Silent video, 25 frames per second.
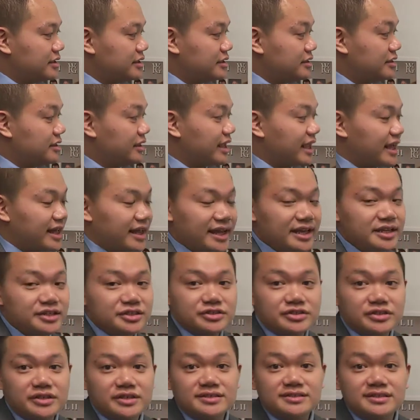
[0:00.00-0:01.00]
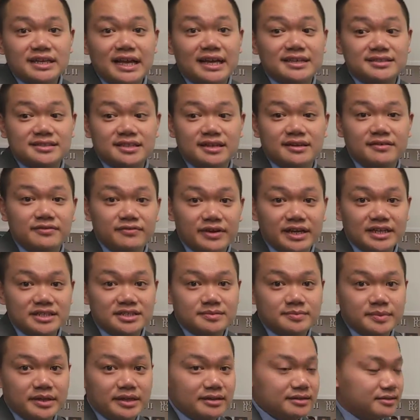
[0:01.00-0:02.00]
look at insurance as an
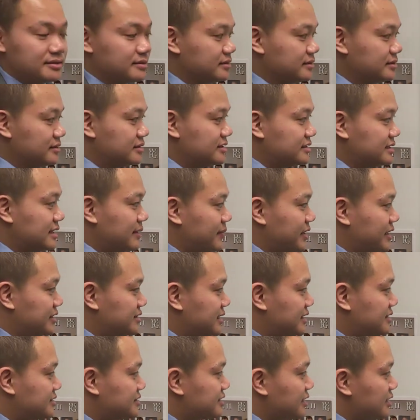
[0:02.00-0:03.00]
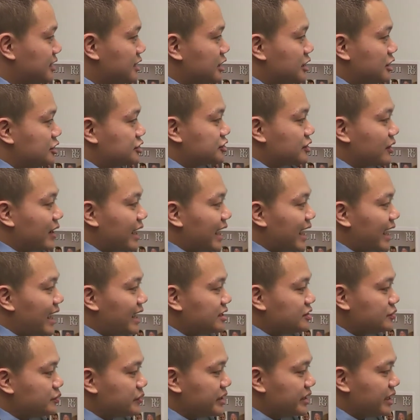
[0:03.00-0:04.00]
investment. Does that make sense? So
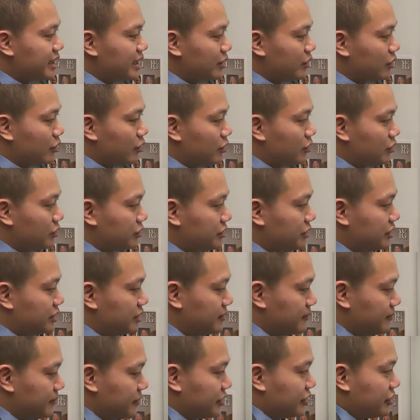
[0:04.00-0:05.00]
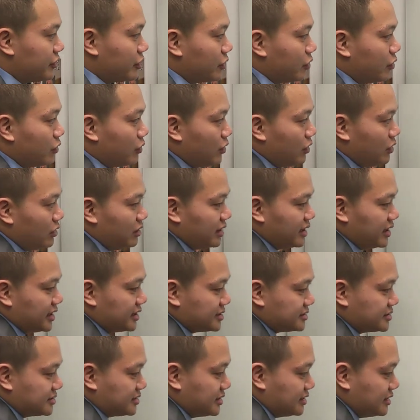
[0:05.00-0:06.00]
as we get older, the goal
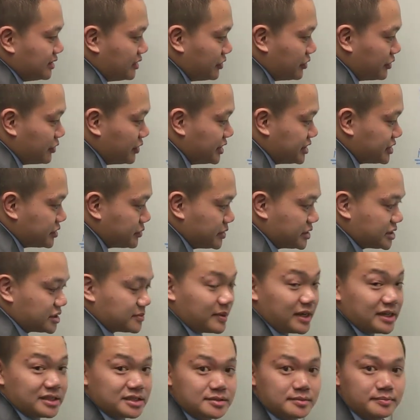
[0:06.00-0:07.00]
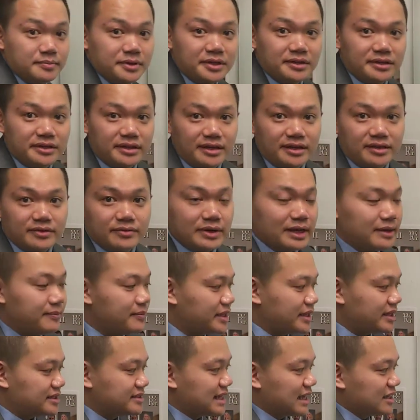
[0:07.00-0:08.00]
is to decrease responsibility, right?
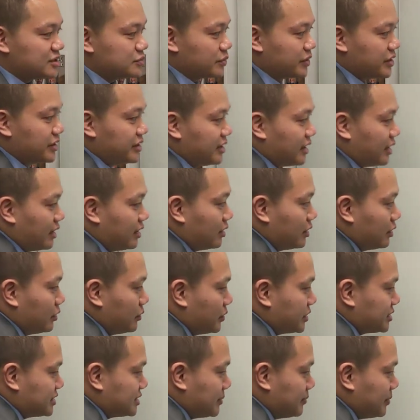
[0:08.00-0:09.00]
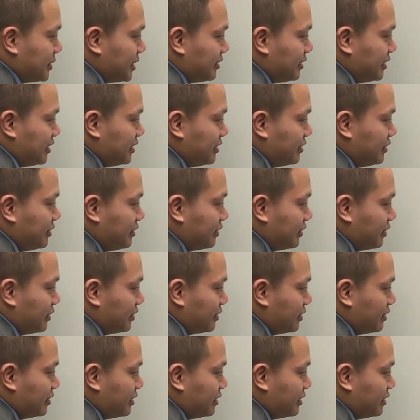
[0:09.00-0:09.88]
Because as we're younger, we're typically here.